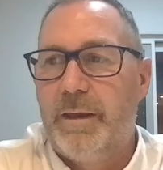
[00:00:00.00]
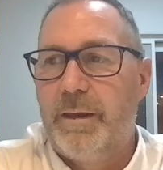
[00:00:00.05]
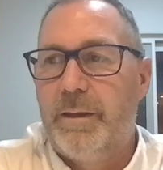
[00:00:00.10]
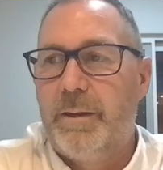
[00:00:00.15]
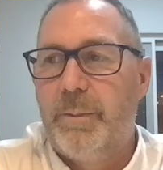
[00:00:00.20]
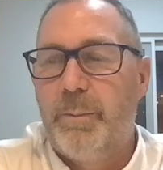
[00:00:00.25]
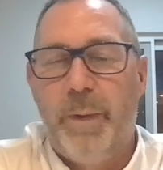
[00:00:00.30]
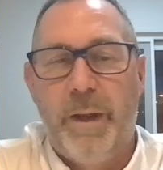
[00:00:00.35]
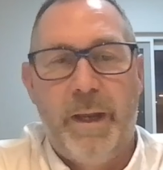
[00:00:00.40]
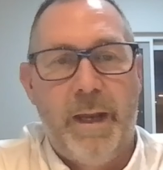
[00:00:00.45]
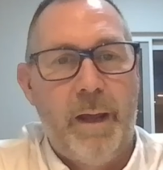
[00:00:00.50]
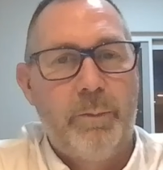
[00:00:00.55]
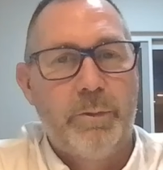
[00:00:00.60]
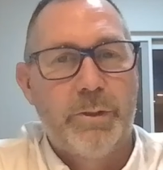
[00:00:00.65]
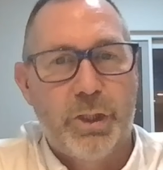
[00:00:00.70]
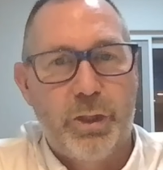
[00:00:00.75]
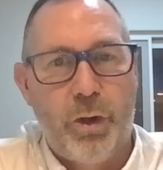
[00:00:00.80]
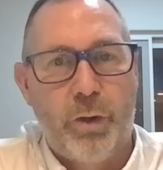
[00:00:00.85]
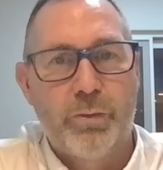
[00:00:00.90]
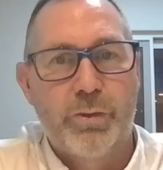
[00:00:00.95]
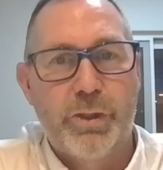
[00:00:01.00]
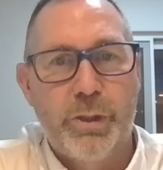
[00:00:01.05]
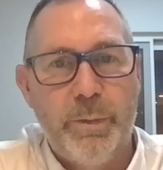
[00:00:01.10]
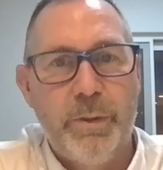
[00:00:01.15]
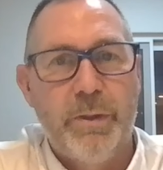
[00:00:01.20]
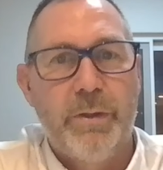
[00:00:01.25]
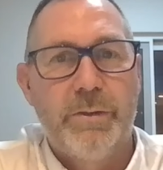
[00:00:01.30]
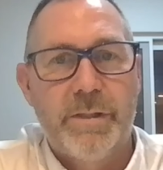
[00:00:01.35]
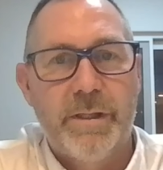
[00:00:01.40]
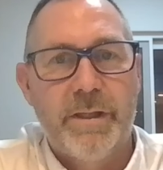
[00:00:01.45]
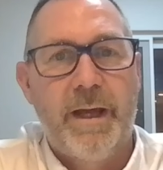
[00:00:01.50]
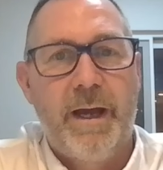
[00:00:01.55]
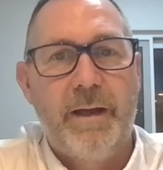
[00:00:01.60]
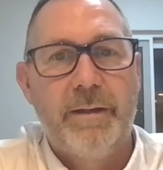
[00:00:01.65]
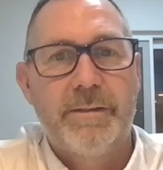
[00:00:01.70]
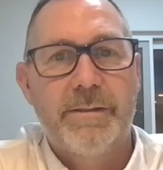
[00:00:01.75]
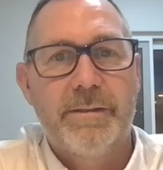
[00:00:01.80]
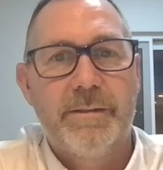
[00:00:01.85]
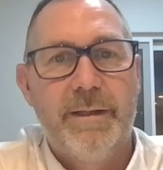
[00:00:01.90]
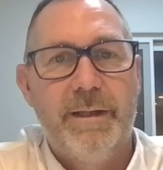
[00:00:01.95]
I think being able to contribute
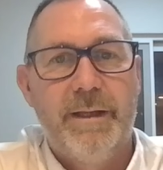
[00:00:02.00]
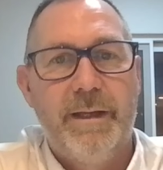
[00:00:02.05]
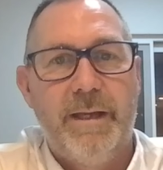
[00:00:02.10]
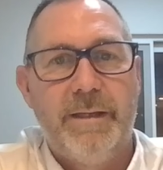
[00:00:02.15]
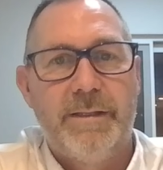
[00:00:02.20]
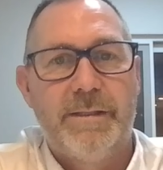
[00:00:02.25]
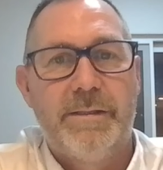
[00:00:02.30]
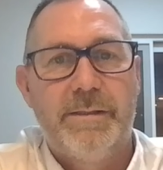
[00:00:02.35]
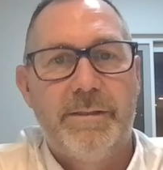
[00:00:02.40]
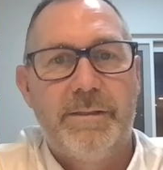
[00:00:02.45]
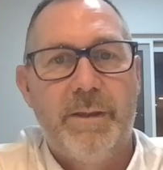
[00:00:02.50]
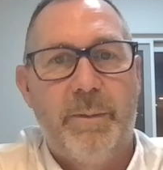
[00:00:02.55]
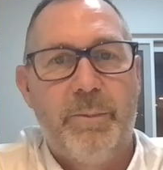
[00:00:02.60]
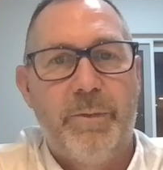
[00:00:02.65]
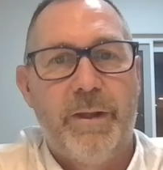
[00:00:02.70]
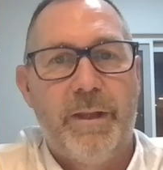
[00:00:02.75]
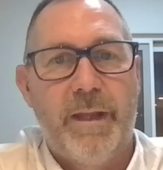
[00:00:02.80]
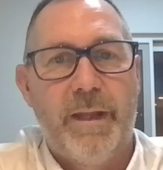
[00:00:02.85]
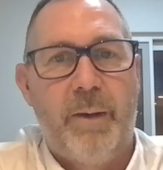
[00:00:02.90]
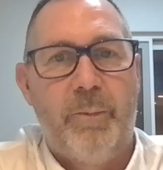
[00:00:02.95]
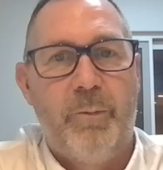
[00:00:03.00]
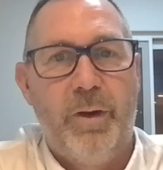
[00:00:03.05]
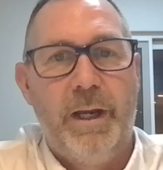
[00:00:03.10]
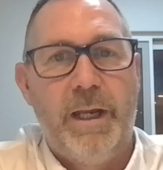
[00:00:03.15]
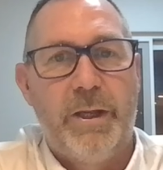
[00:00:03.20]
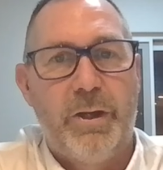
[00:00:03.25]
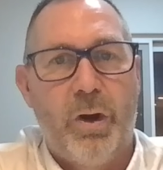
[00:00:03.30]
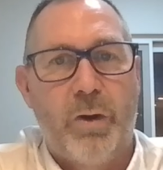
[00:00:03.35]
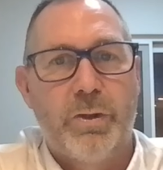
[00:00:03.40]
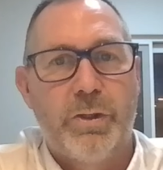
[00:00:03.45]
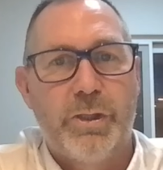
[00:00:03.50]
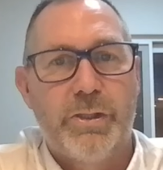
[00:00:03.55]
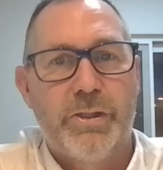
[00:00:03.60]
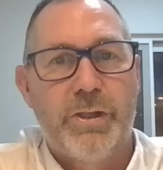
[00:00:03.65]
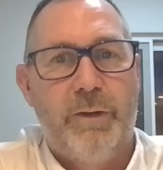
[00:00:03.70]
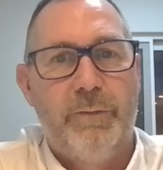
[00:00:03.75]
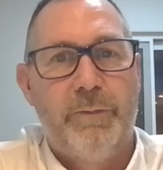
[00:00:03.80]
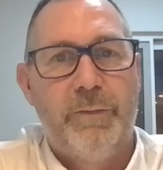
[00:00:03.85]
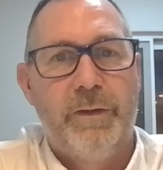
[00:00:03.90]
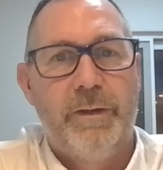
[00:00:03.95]
to that is something that I'm really
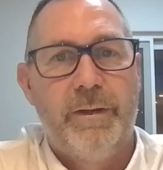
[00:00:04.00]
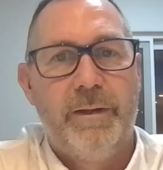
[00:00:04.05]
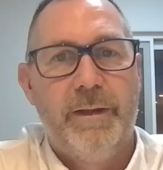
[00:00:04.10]
conscious